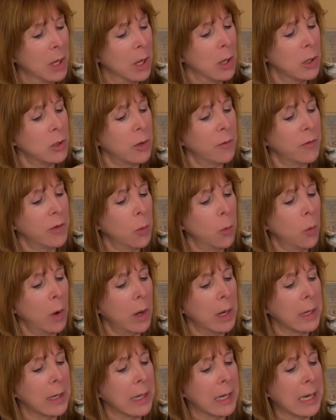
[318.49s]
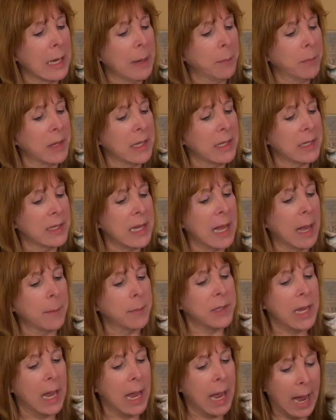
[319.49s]
So if you want to keep these
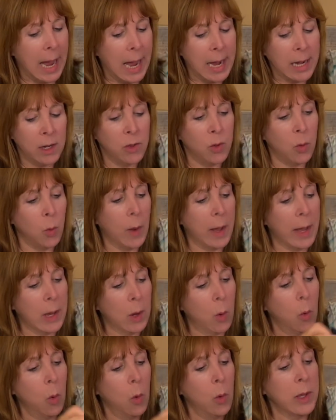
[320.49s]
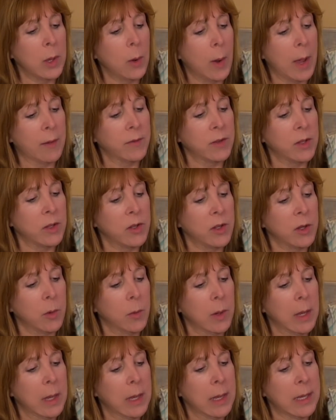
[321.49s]
snaps out of the way, all you have to
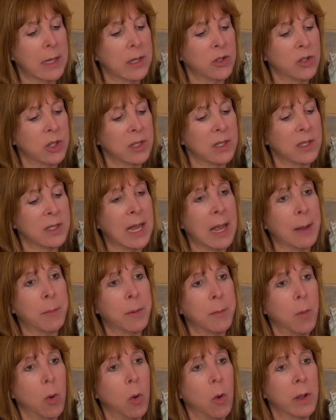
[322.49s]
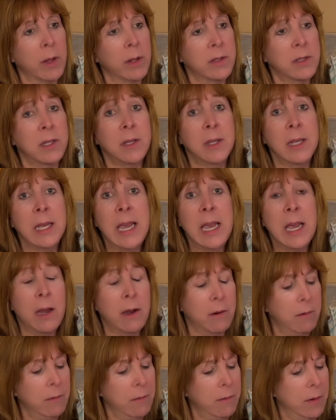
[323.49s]
do is just snap them onto
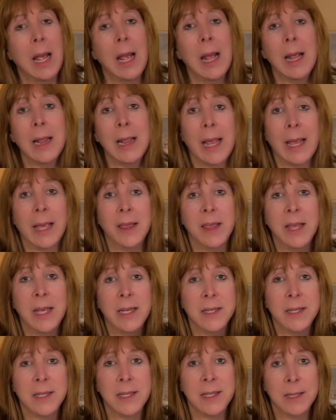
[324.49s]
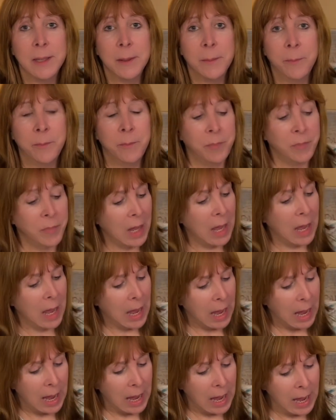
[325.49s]
here like this,
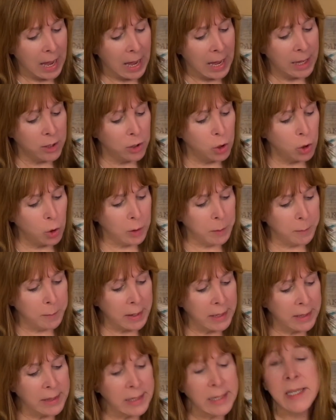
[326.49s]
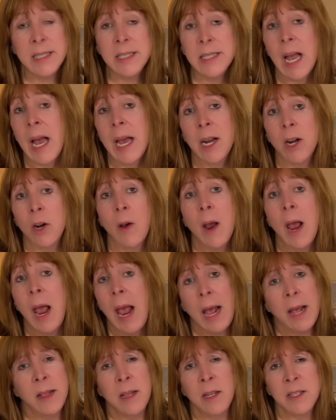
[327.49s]
and you can make these tighter
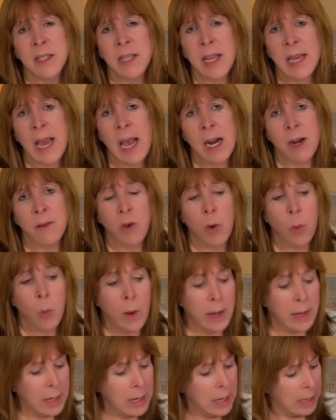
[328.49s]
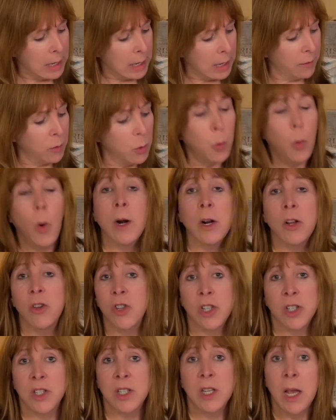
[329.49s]
and they'll stay out of your way if you want to
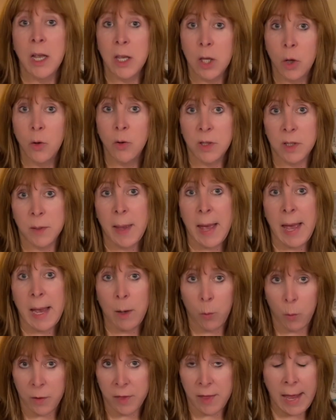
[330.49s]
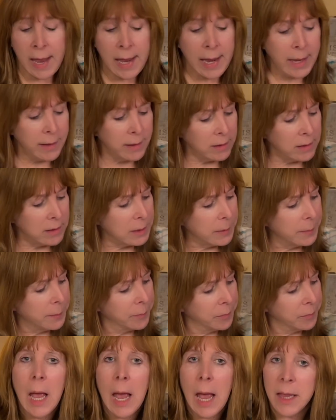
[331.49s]
just use the bag with the handles.
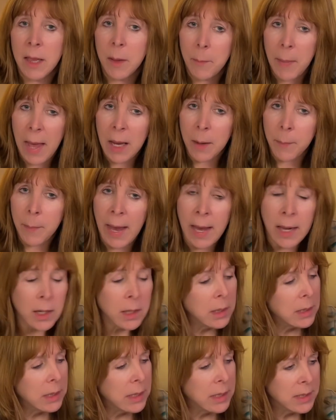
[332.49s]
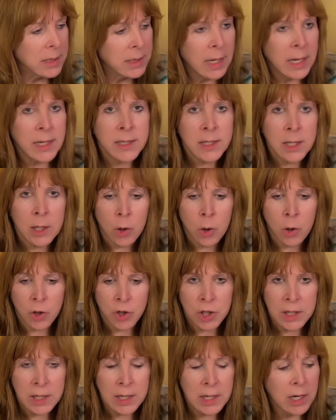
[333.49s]
And the back panel is nice and
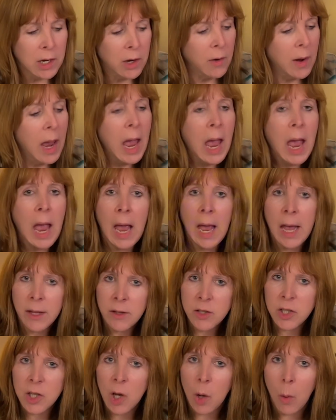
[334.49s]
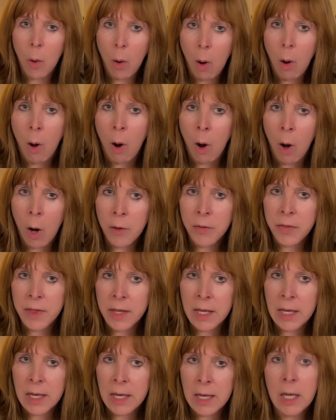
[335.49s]
cushy here, and so are
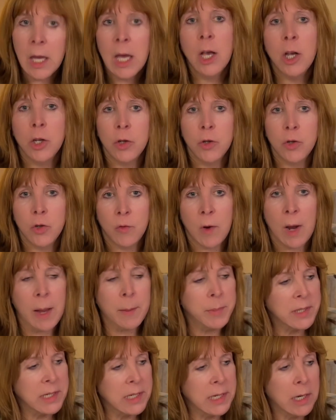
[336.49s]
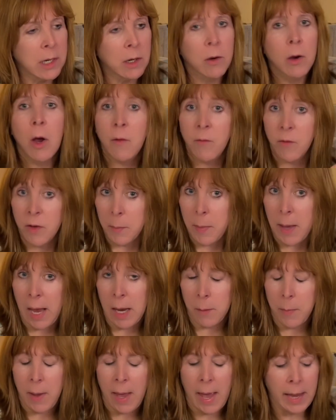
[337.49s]
the straps here for the
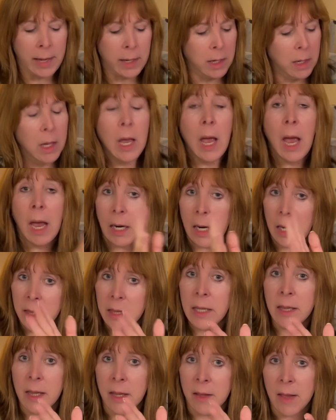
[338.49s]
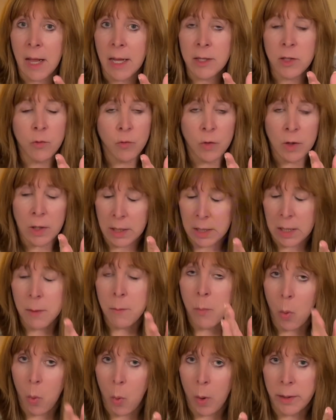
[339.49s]
backpack. And I think that that's really
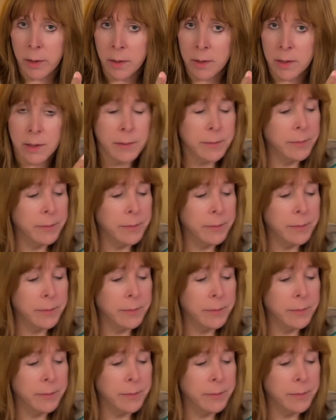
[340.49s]
important.